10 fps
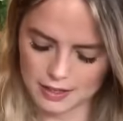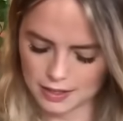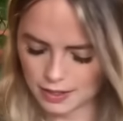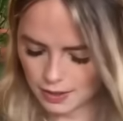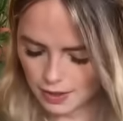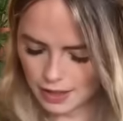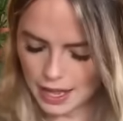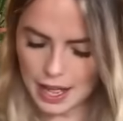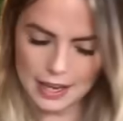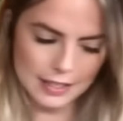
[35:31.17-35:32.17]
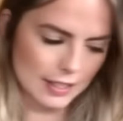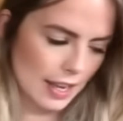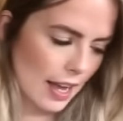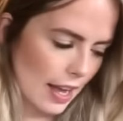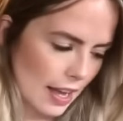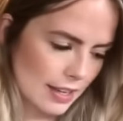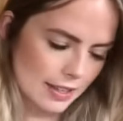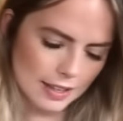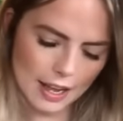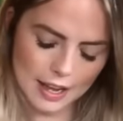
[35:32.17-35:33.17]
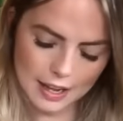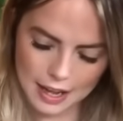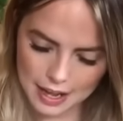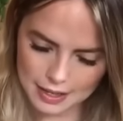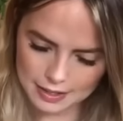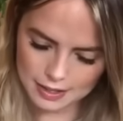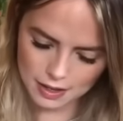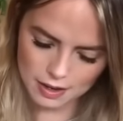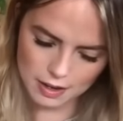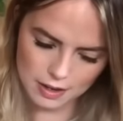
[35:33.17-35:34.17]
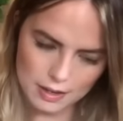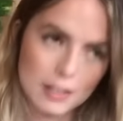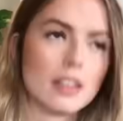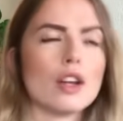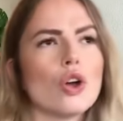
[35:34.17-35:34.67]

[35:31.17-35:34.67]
So that, and I cast on